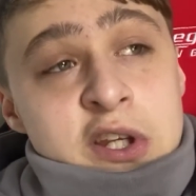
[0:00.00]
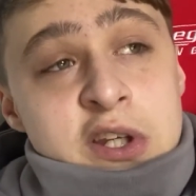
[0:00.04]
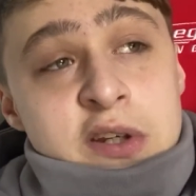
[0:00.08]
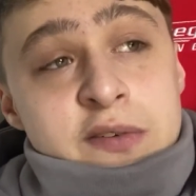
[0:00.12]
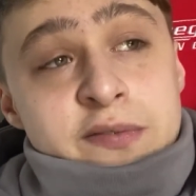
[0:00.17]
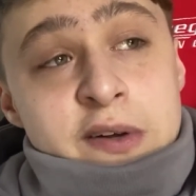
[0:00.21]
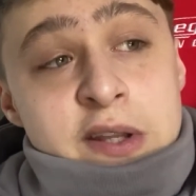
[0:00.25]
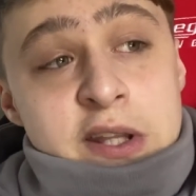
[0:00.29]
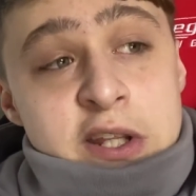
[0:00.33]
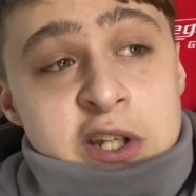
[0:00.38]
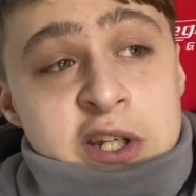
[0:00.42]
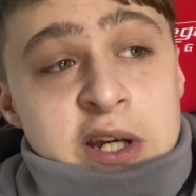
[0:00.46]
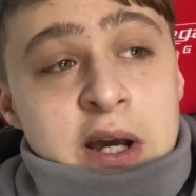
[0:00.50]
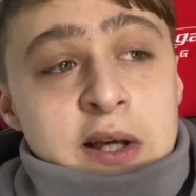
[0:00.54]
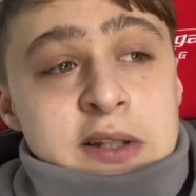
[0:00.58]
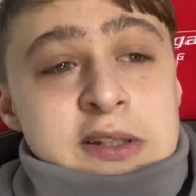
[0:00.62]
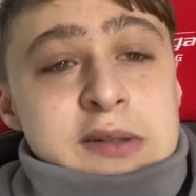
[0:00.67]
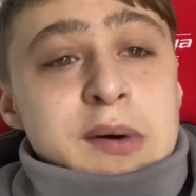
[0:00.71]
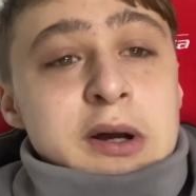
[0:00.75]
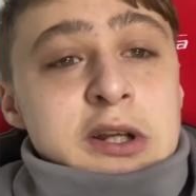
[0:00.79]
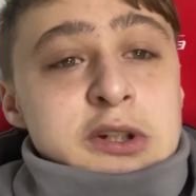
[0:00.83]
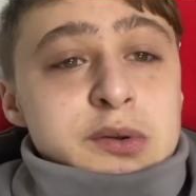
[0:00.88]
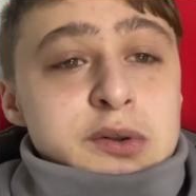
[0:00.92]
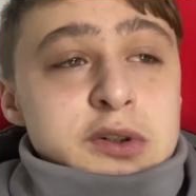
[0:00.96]
for the Chelsea
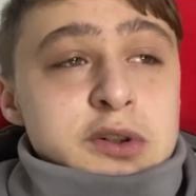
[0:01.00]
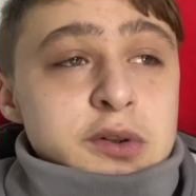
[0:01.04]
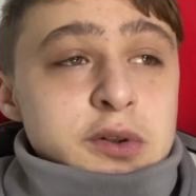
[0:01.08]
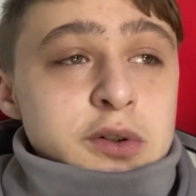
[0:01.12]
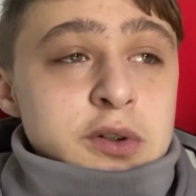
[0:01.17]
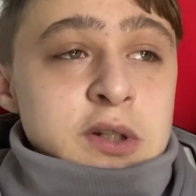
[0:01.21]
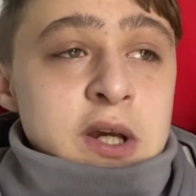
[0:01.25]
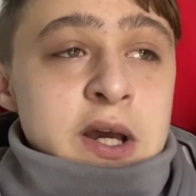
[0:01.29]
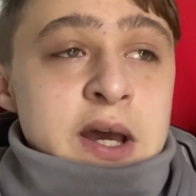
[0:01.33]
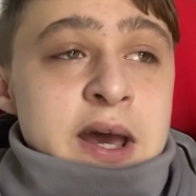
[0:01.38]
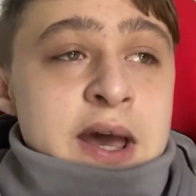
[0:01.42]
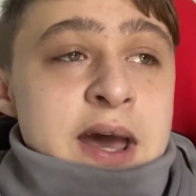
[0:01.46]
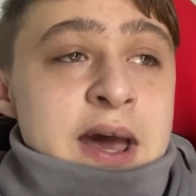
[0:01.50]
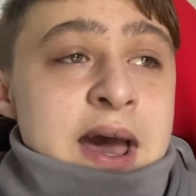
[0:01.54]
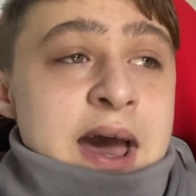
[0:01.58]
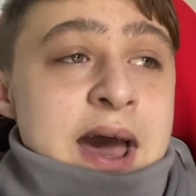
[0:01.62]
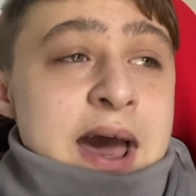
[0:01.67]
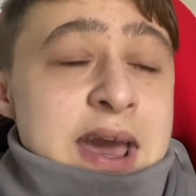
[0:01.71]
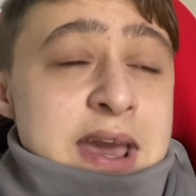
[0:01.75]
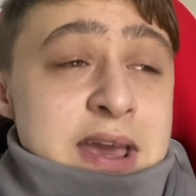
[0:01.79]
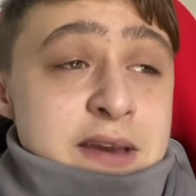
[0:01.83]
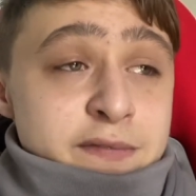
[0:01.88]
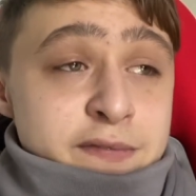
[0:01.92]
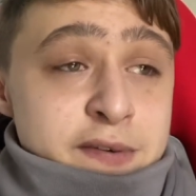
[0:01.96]
match, which was
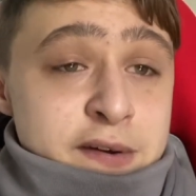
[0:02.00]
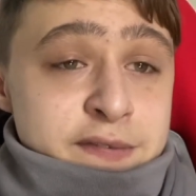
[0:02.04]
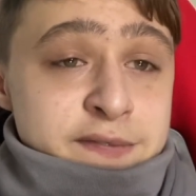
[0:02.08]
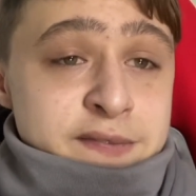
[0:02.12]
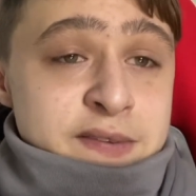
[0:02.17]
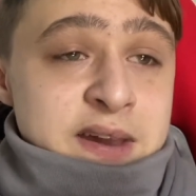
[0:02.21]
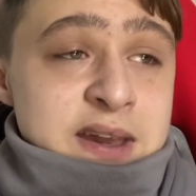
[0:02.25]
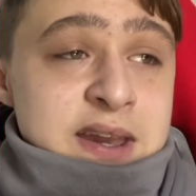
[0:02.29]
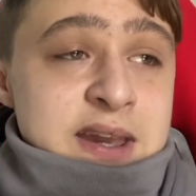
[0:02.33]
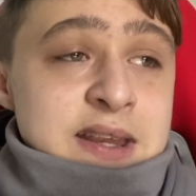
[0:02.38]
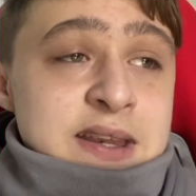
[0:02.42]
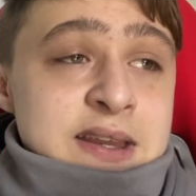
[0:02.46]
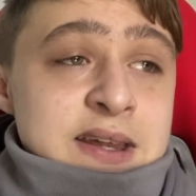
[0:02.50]
8:15